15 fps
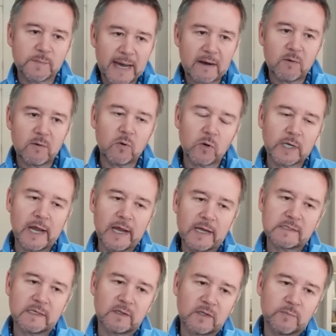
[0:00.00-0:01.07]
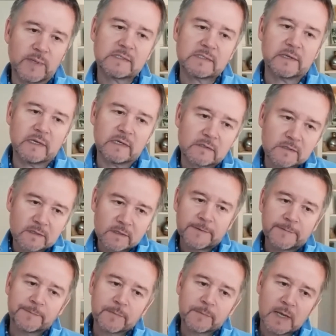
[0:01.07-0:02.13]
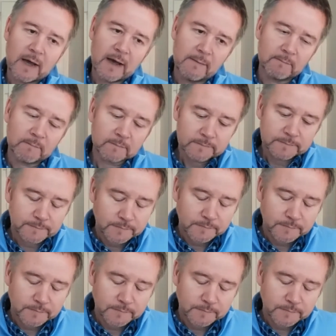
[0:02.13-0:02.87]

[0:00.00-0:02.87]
about organizing the business. And